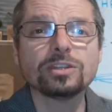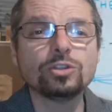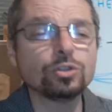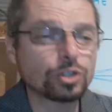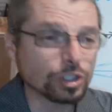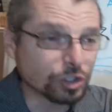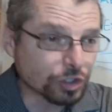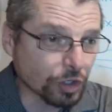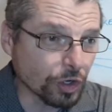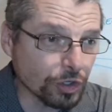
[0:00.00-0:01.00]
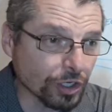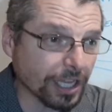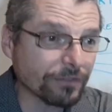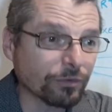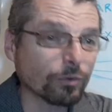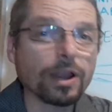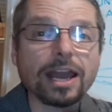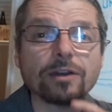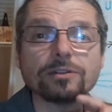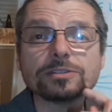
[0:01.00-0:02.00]
you can turn your life
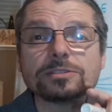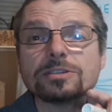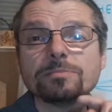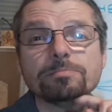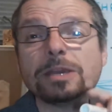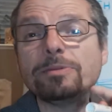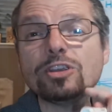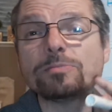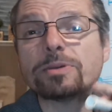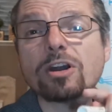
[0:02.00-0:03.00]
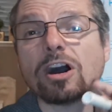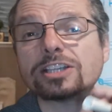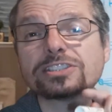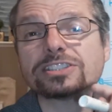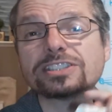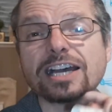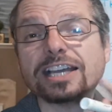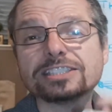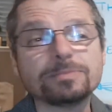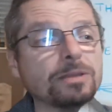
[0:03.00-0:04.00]
around. Maybe you've been ostracized.